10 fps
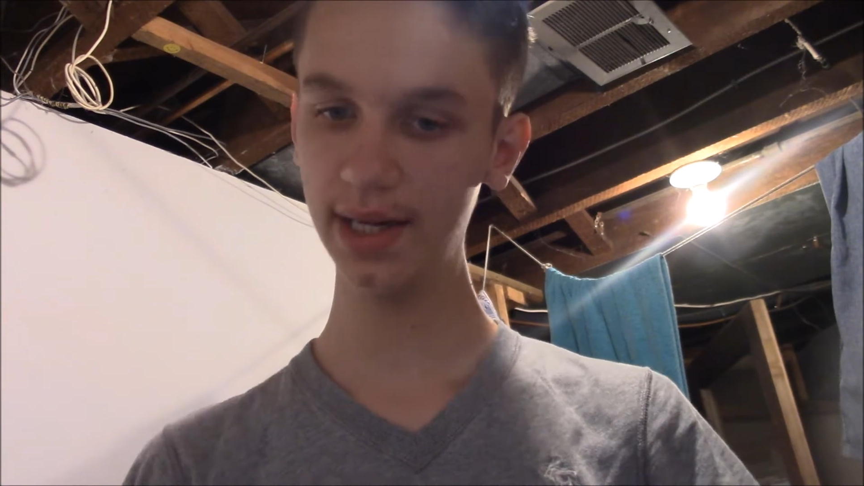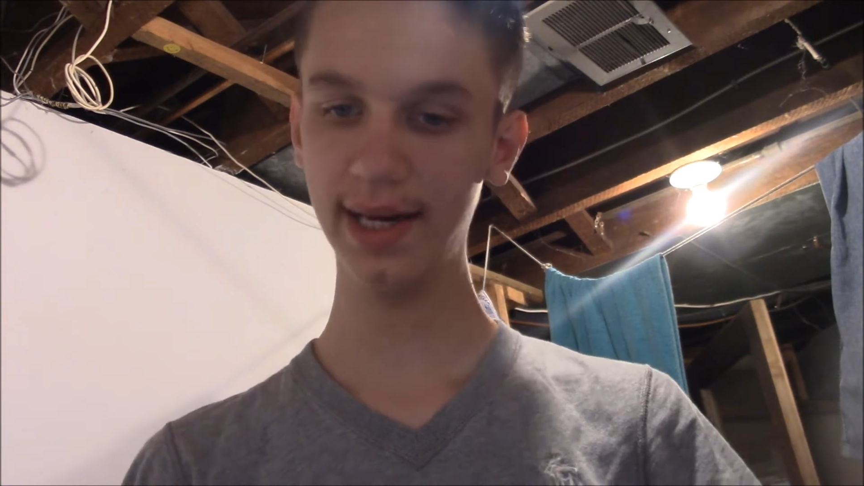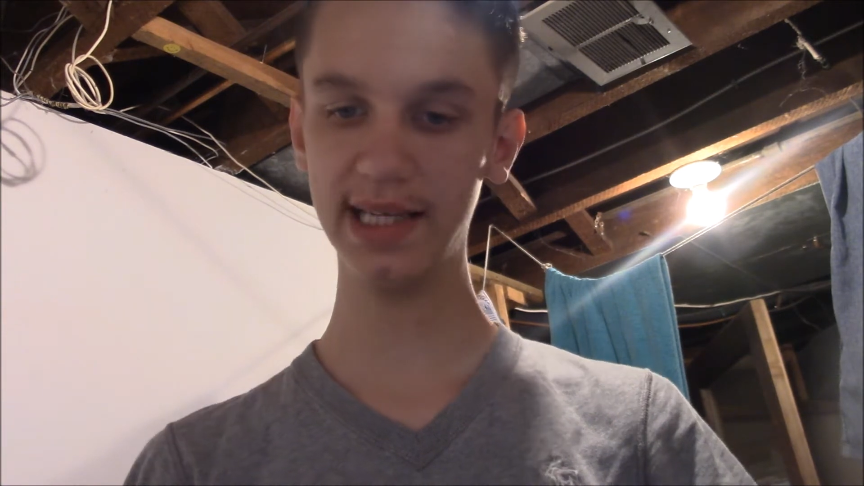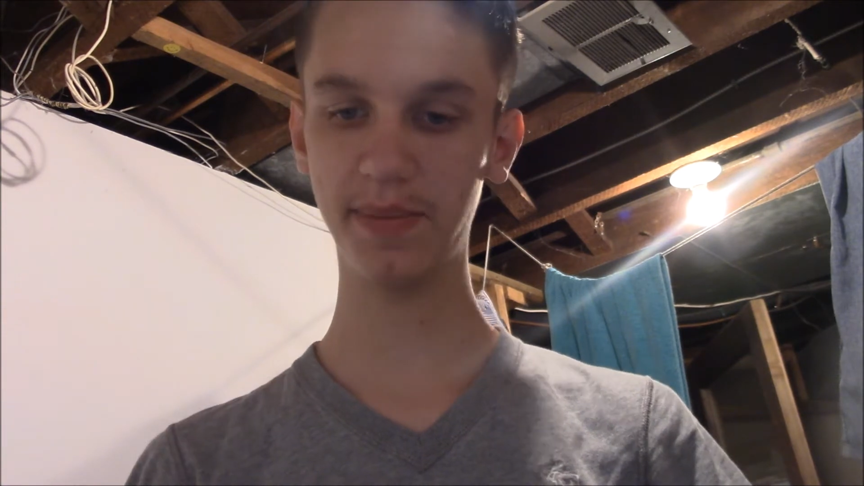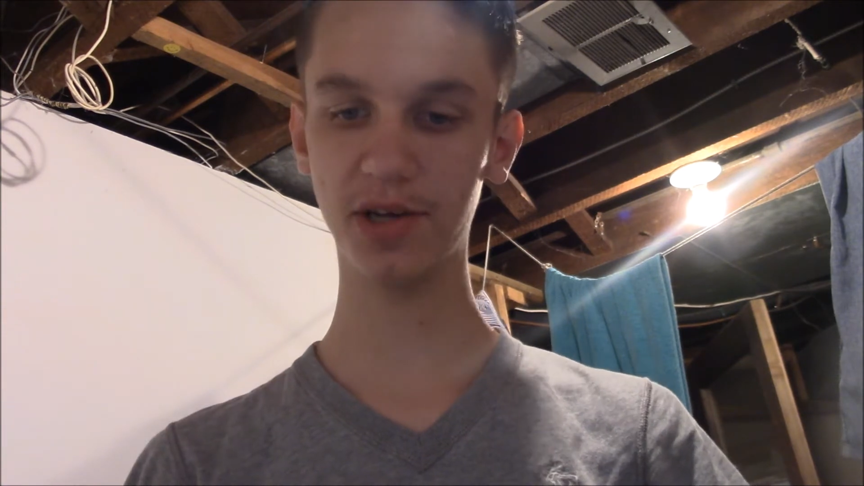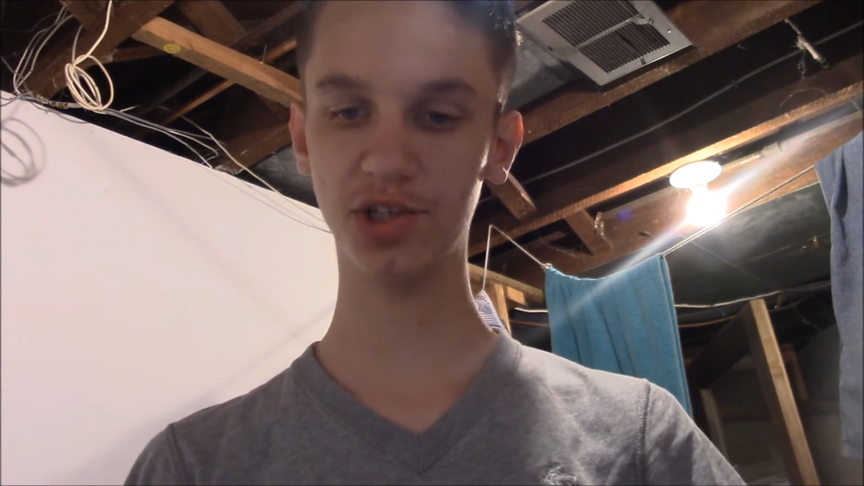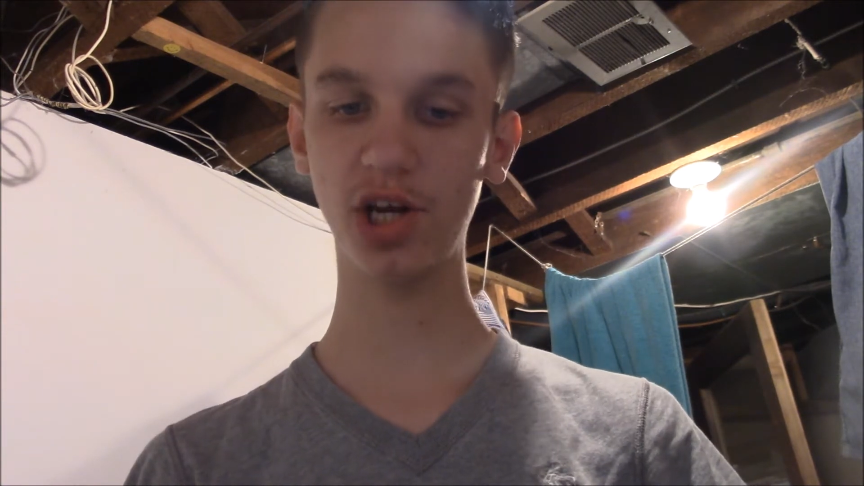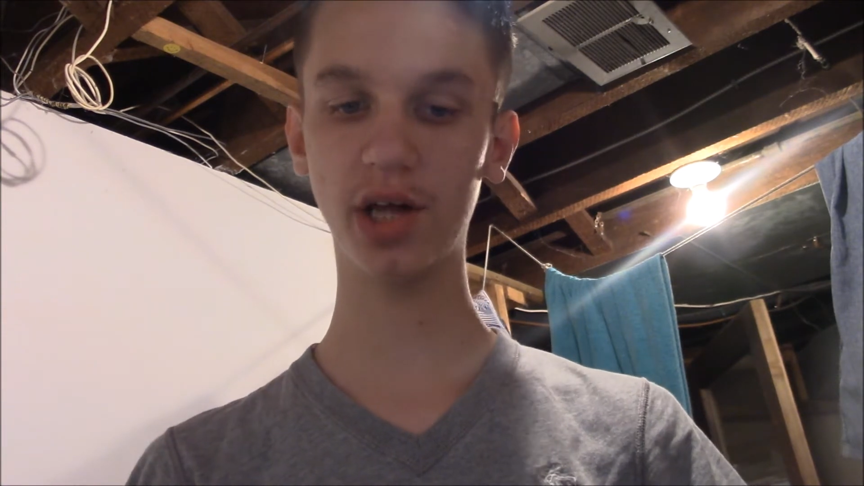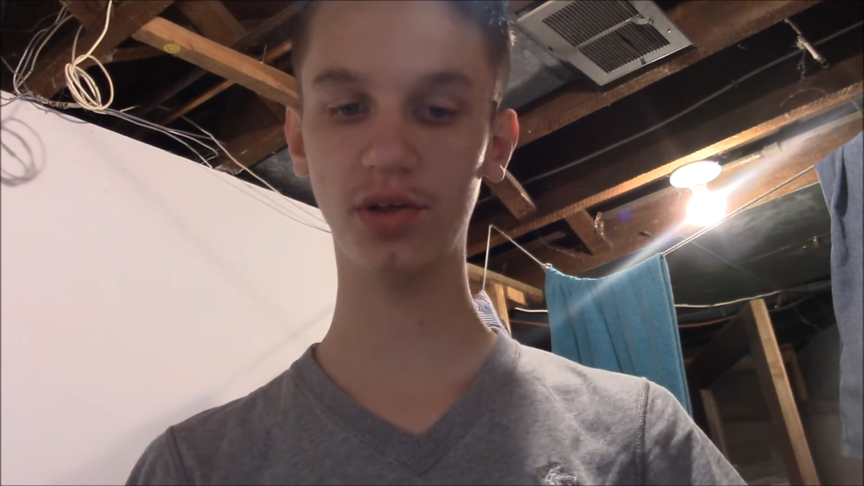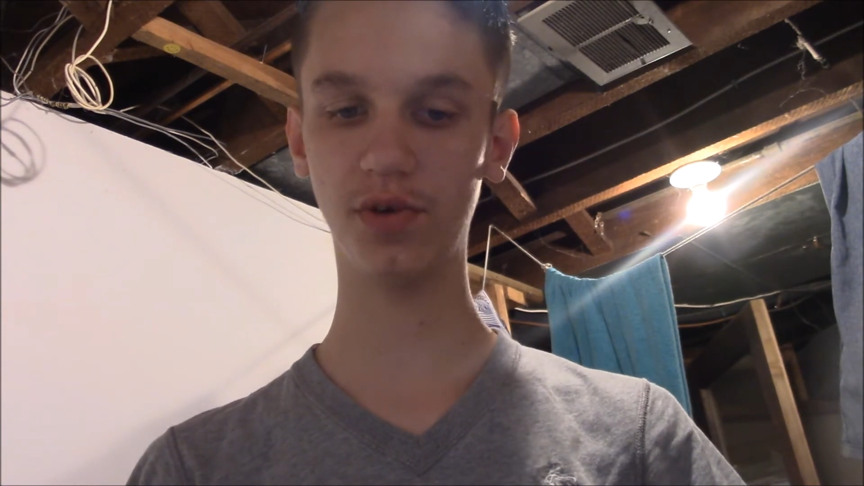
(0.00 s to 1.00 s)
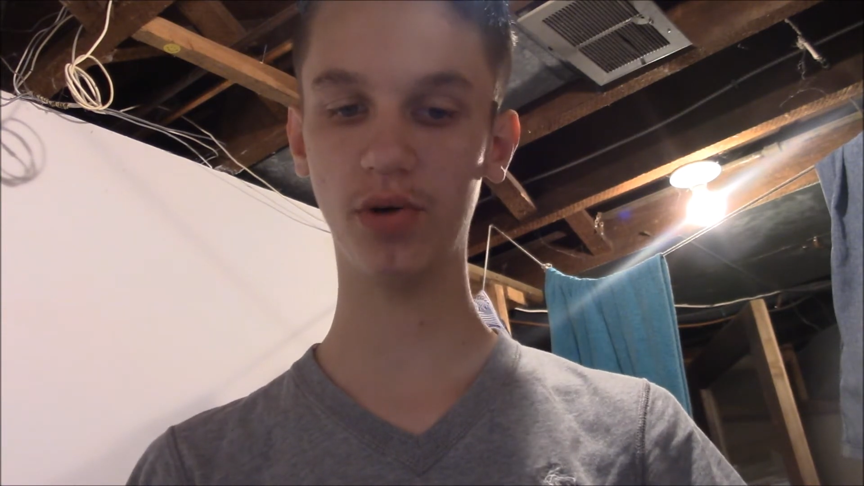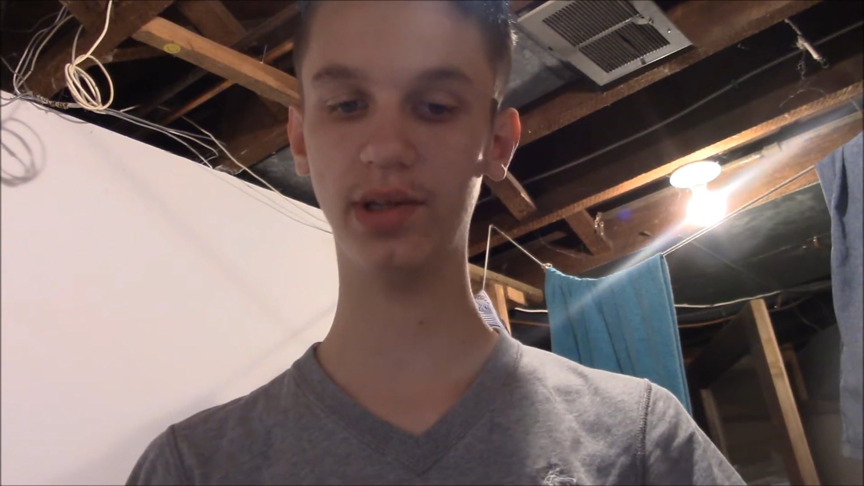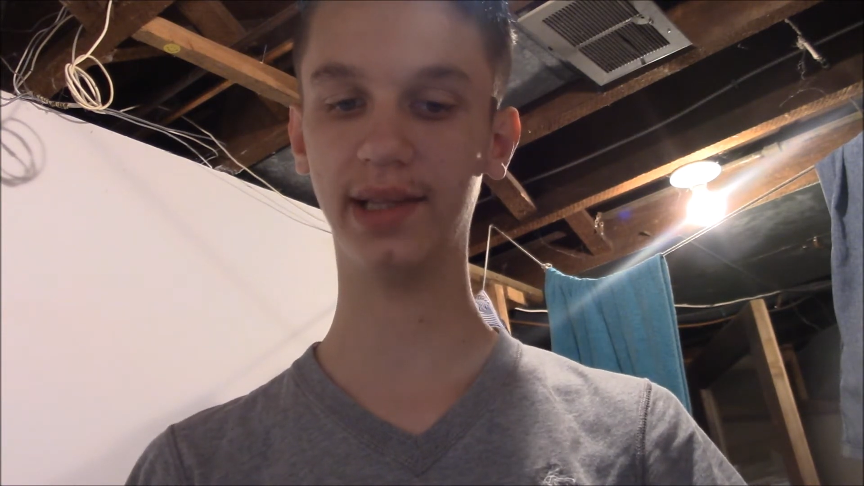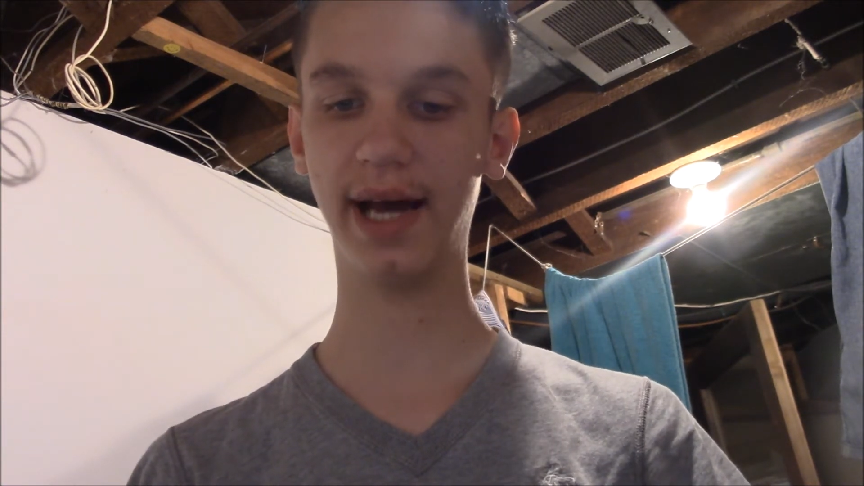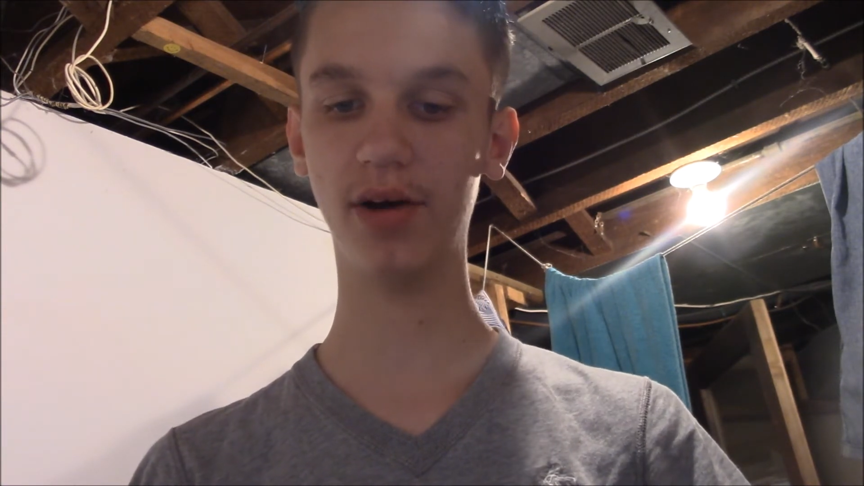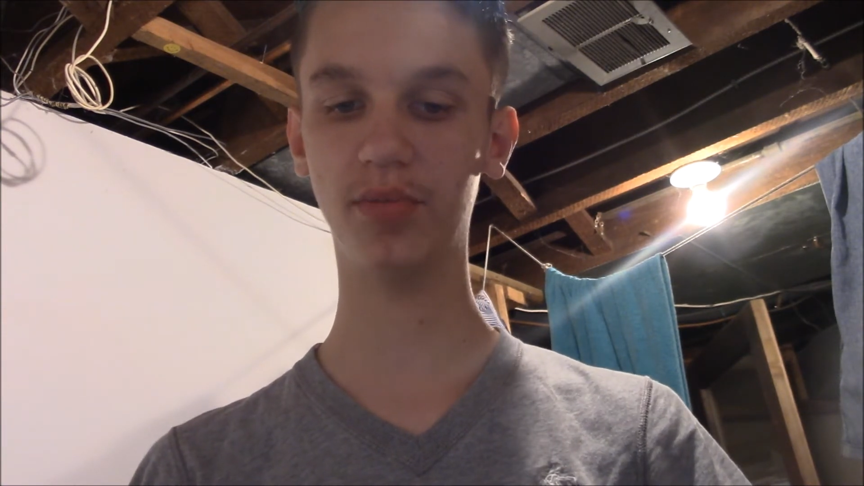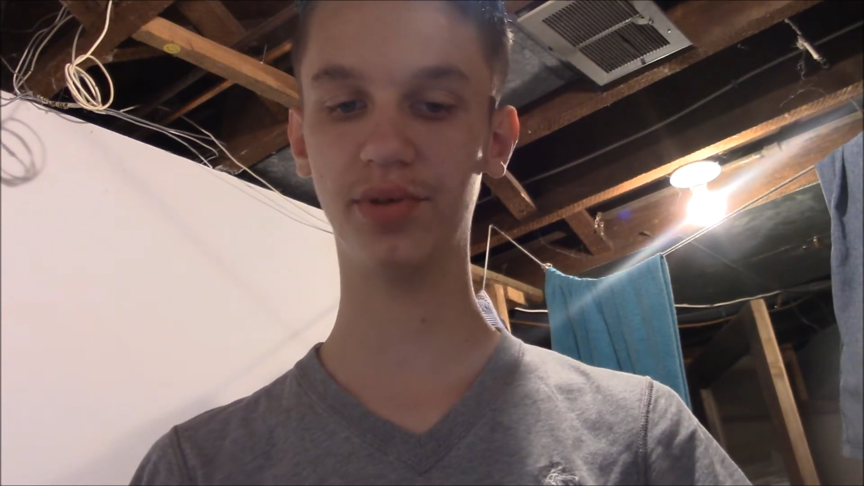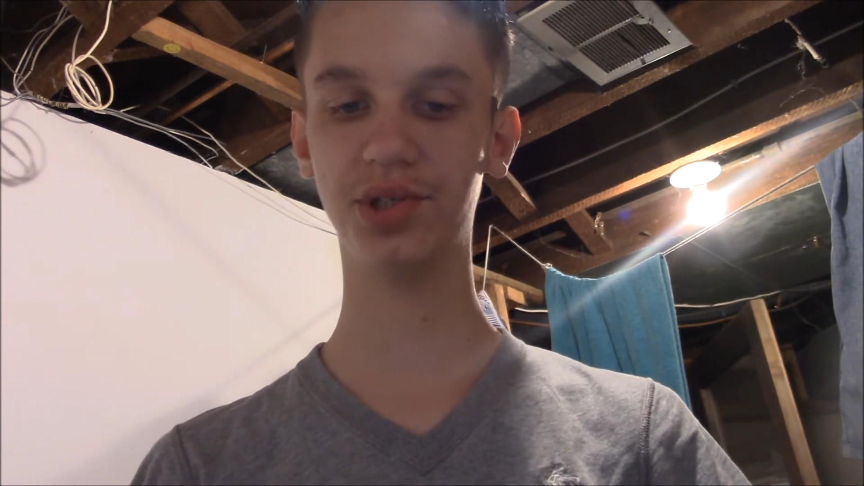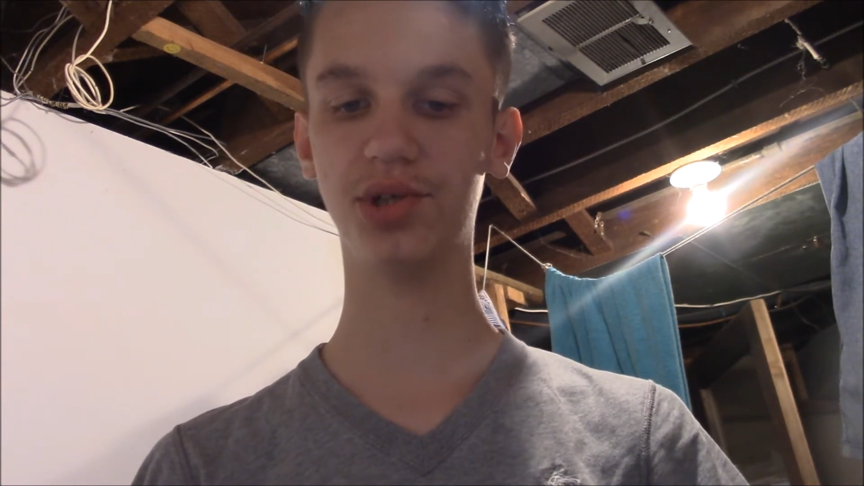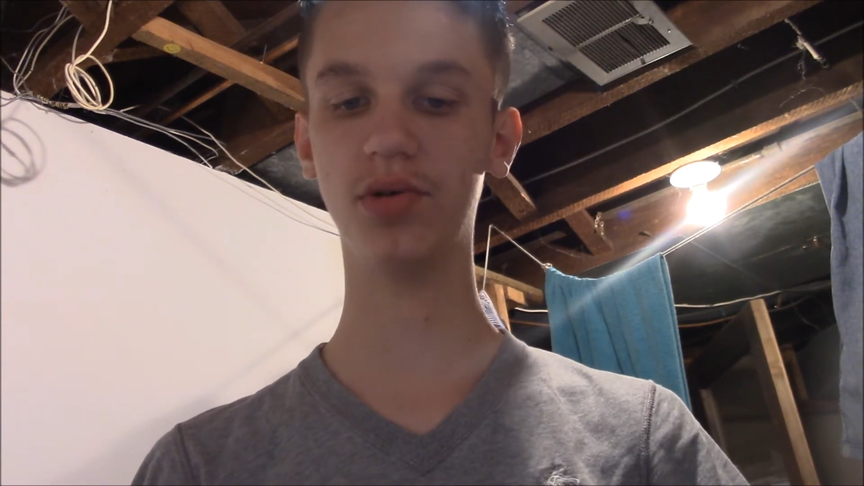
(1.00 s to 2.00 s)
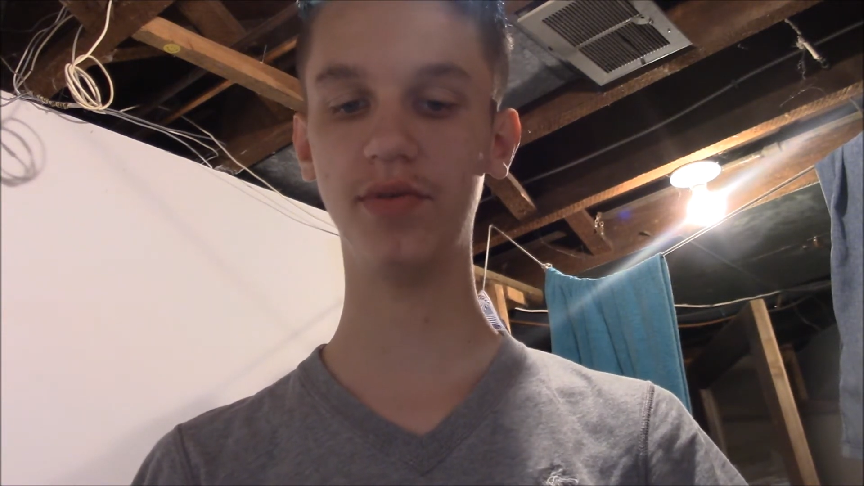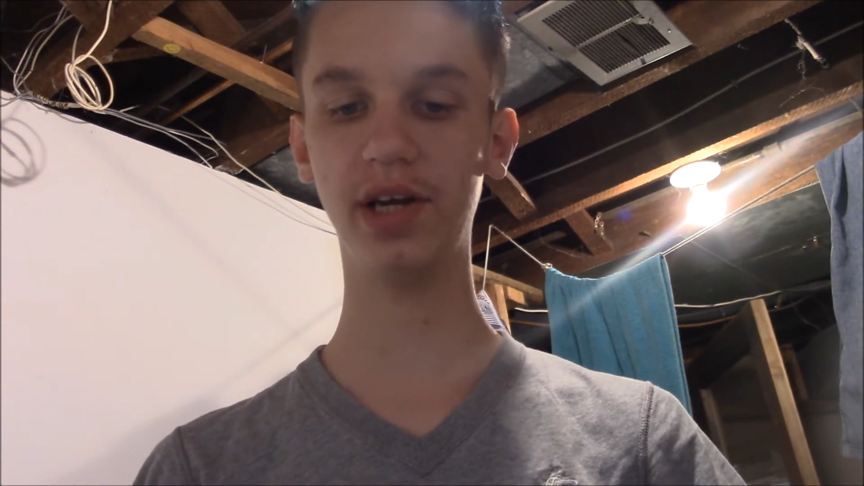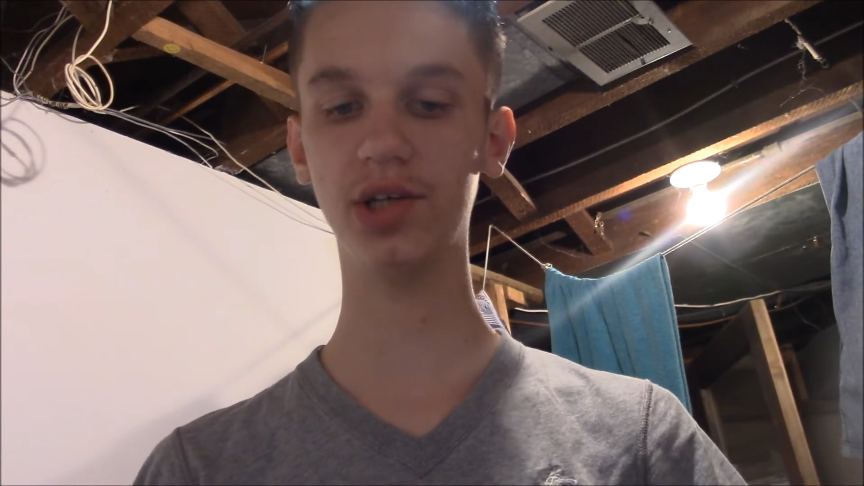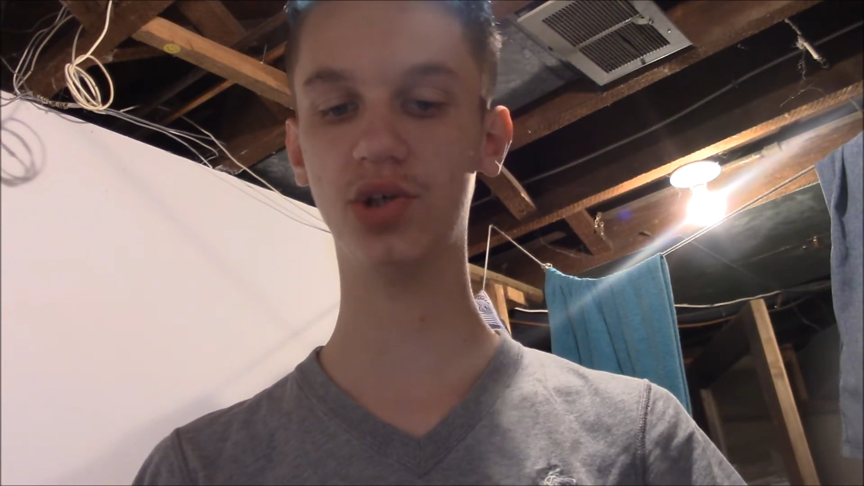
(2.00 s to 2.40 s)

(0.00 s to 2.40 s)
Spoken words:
especially on the road in loud Bridgestone Arena,